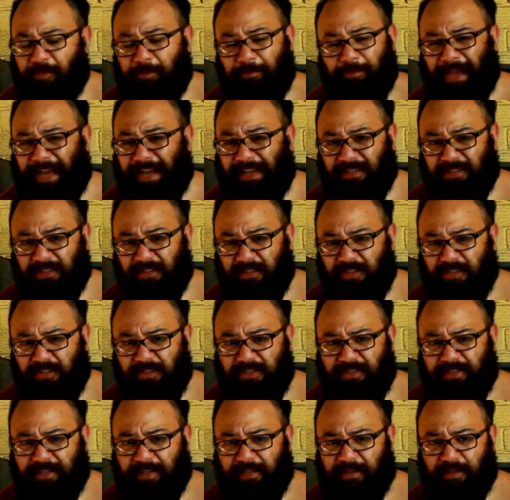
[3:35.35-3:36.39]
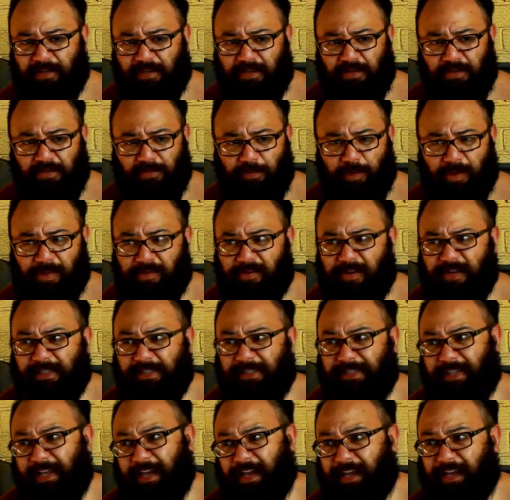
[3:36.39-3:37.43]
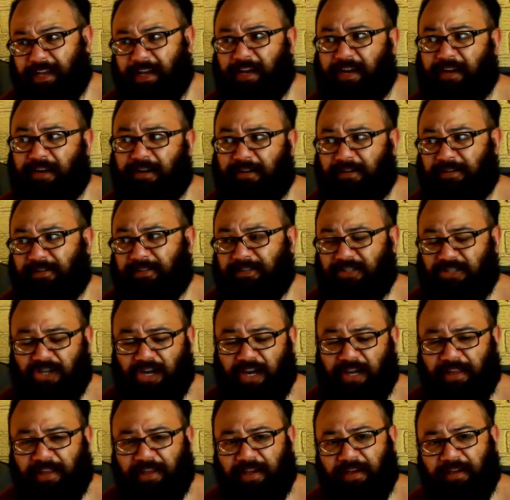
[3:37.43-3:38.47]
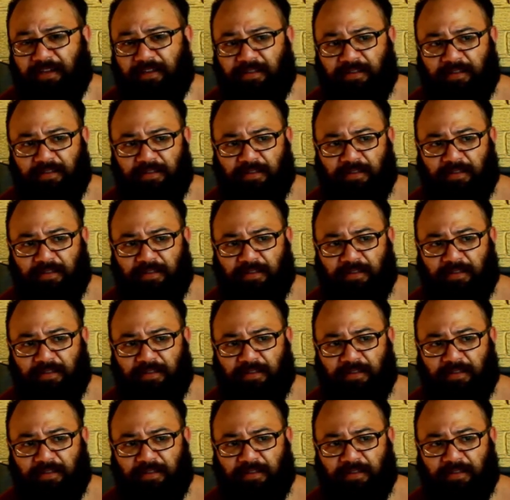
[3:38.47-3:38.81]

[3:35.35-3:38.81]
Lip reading: back to New Zealand, whether it's staying here in Australia,